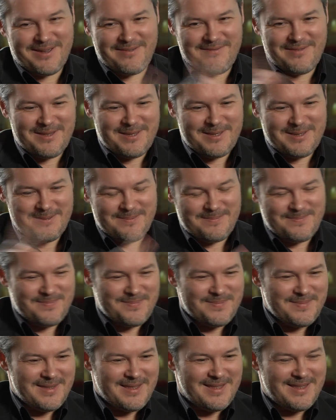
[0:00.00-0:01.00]
have this
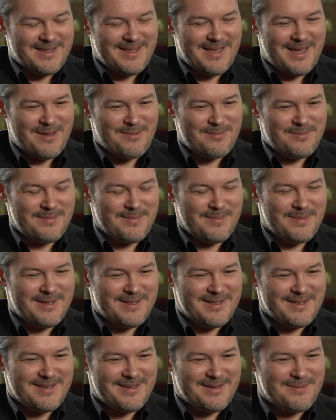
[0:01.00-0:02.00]
time,
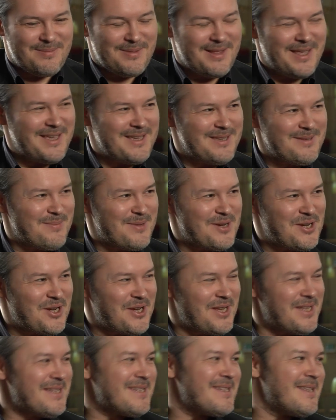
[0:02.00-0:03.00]
place,
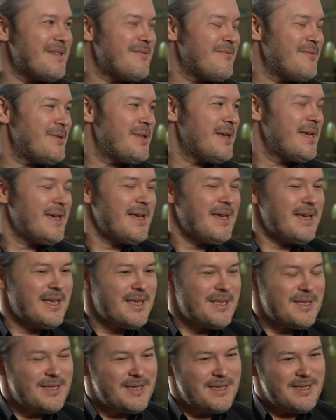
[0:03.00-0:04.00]
machines that would
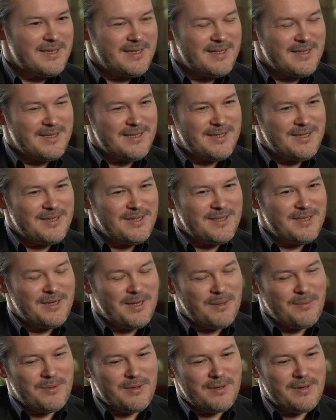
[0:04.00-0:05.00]
just
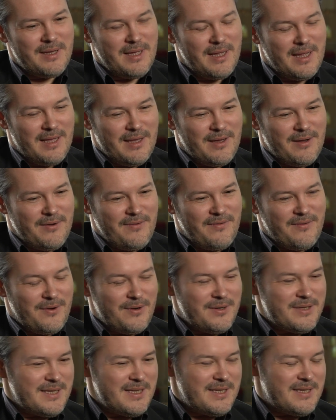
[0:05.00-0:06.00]
jump you. Of
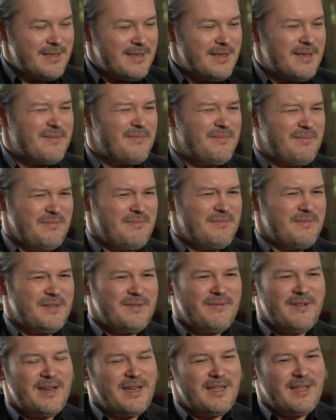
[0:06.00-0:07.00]
course, it's
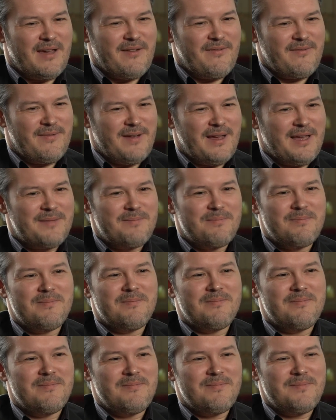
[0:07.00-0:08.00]
very tough.
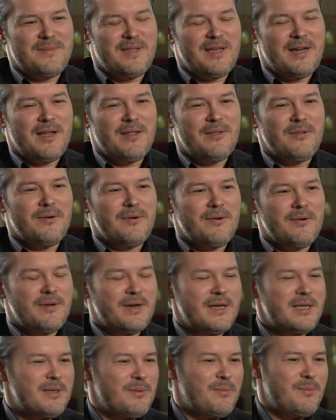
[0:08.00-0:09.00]
There are no
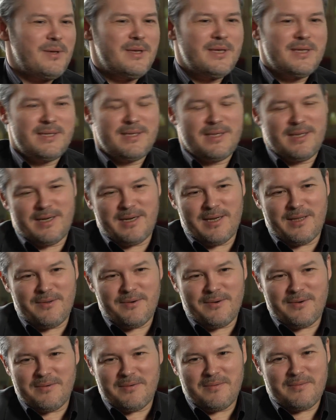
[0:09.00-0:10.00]
recipes, there are
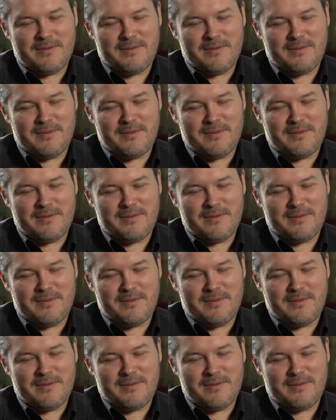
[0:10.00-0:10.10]
no